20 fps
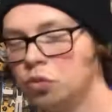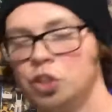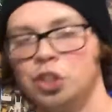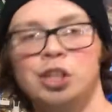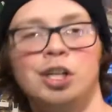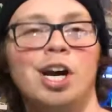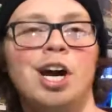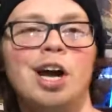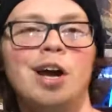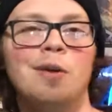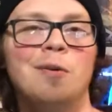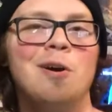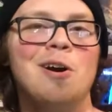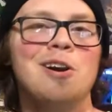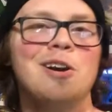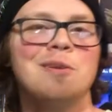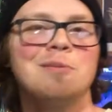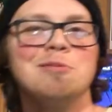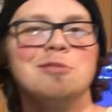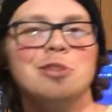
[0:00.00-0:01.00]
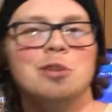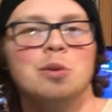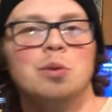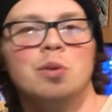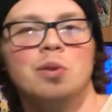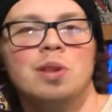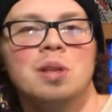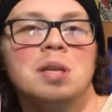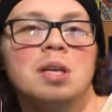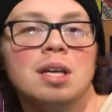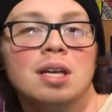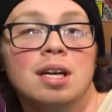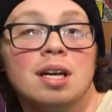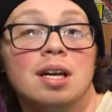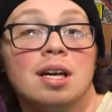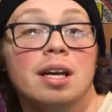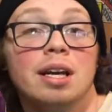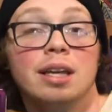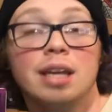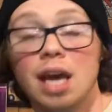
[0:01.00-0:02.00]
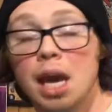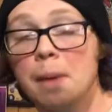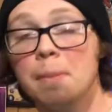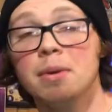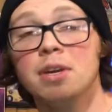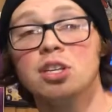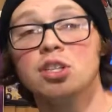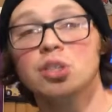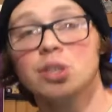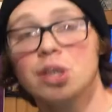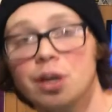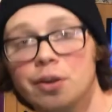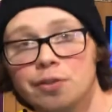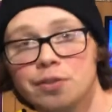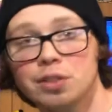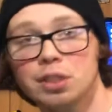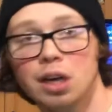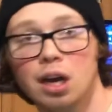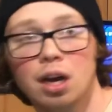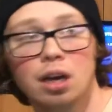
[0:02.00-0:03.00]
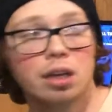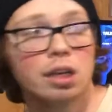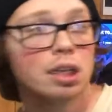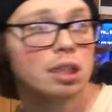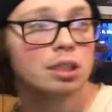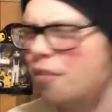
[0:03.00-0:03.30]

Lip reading: Alright, welcome to the Gaming Shelf Saga.